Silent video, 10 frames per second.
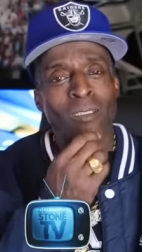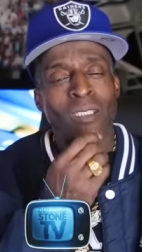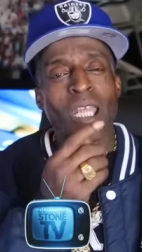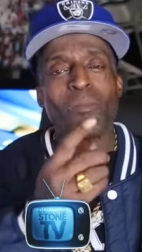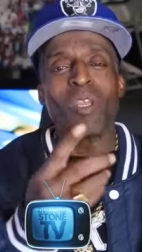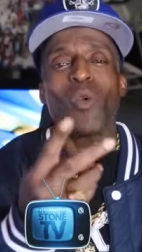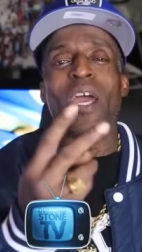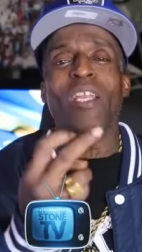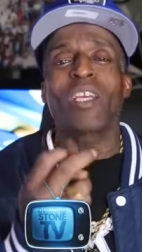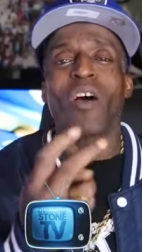So that means you
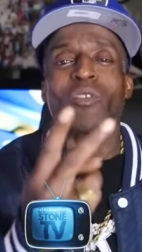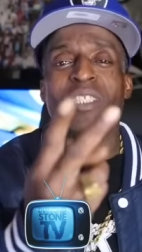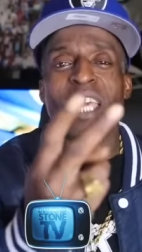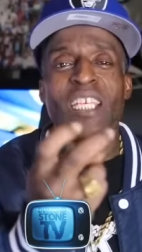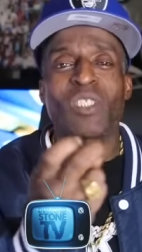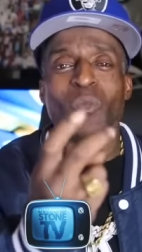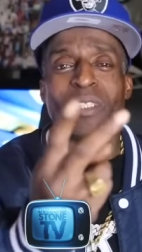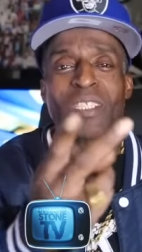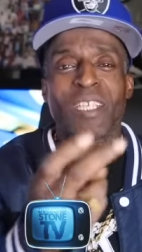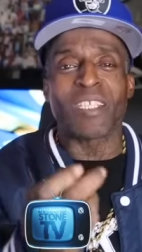had a conversation
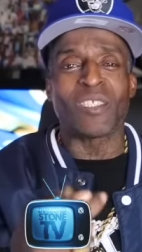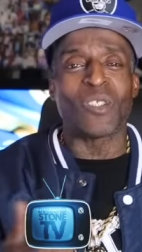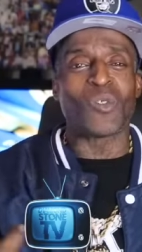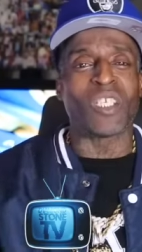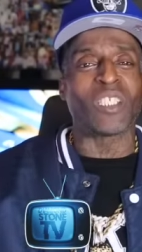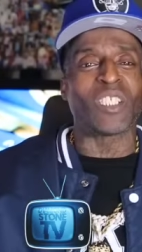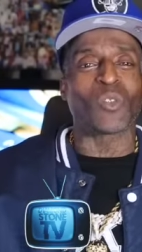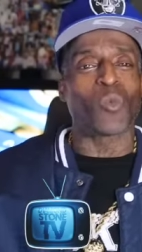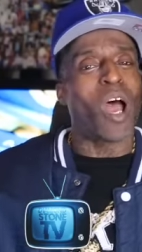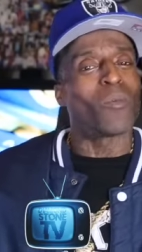with the niggas that you said
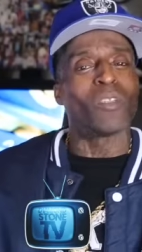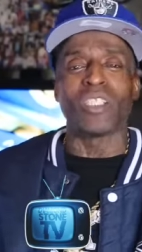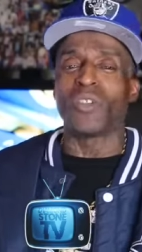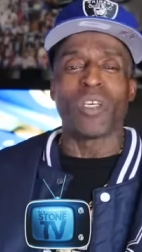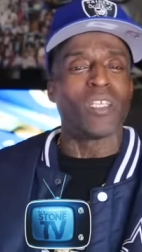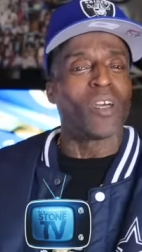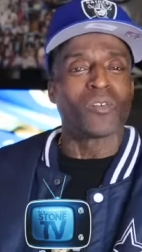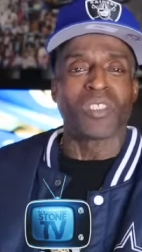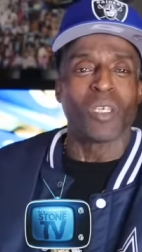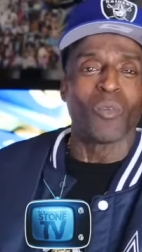just robbing that you ain't
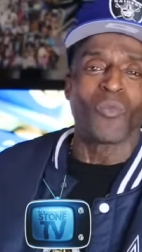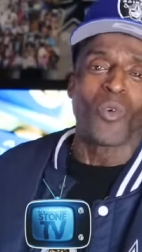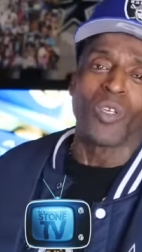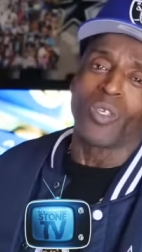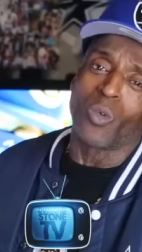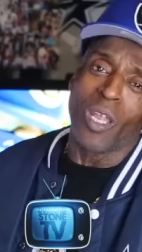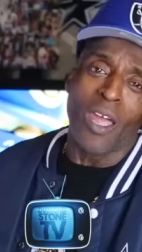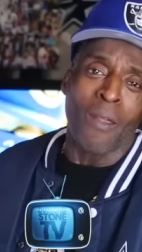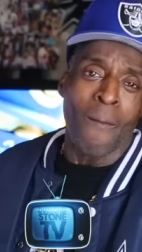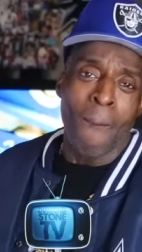never seen before in your
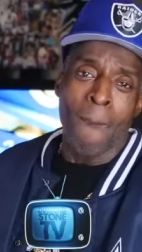life.